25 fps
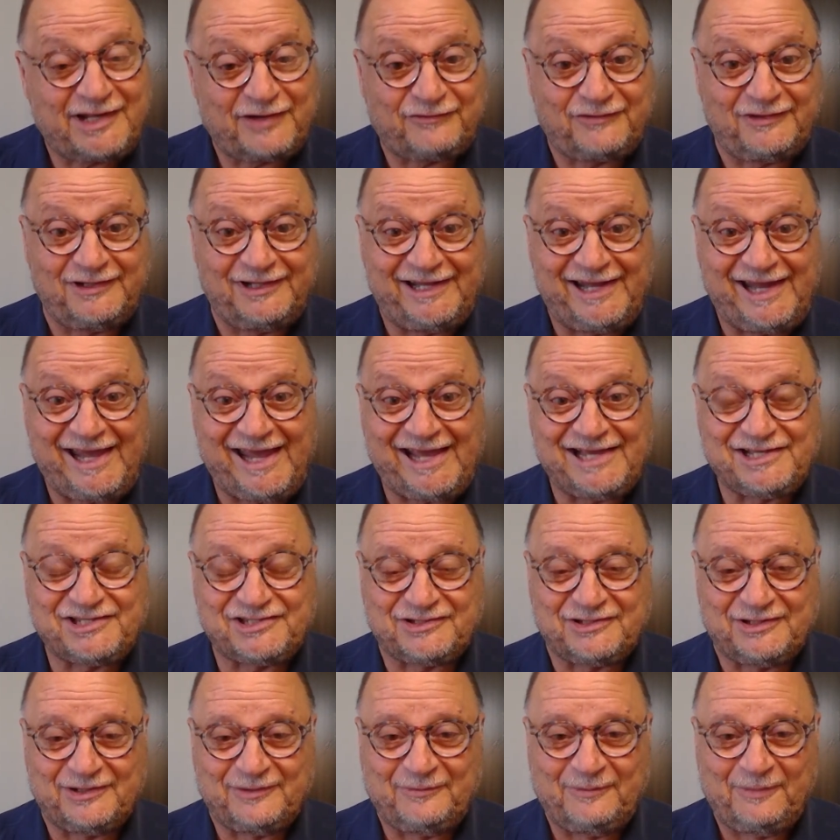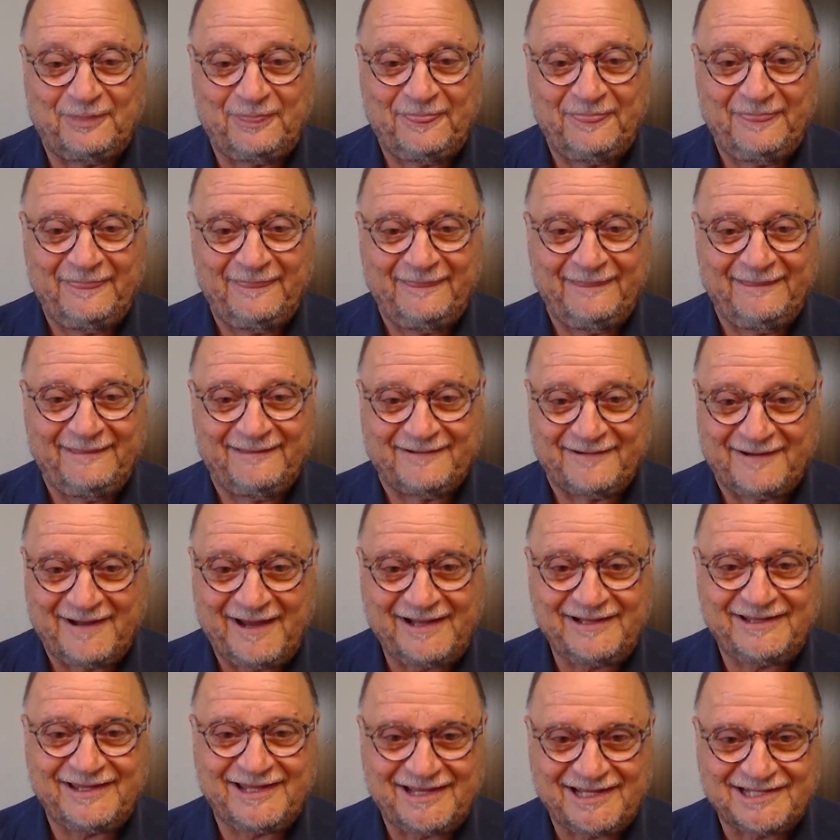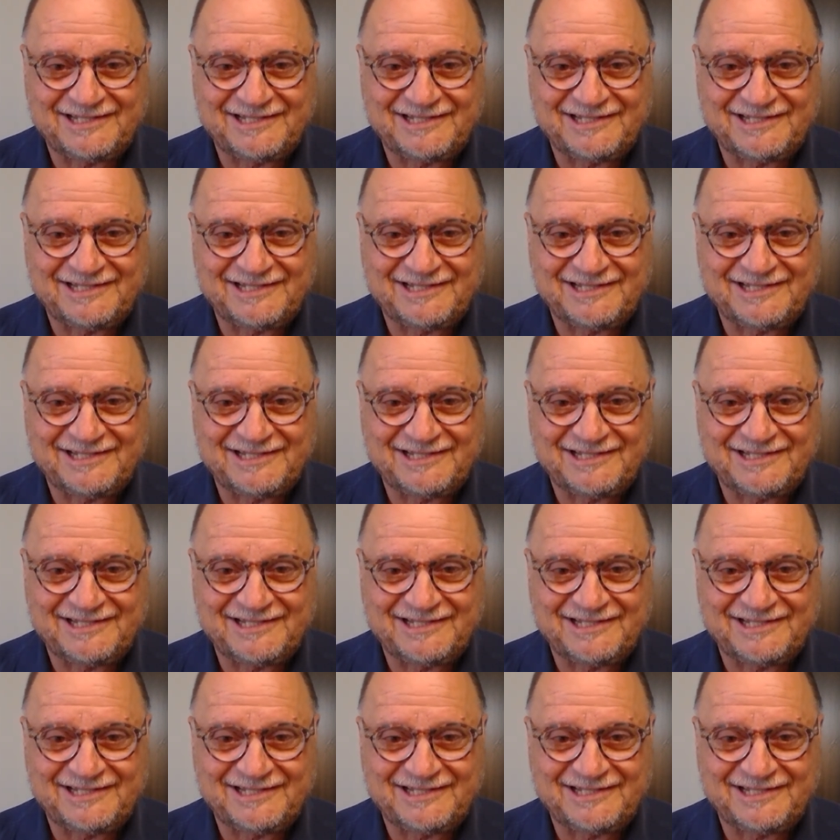affiliation, right?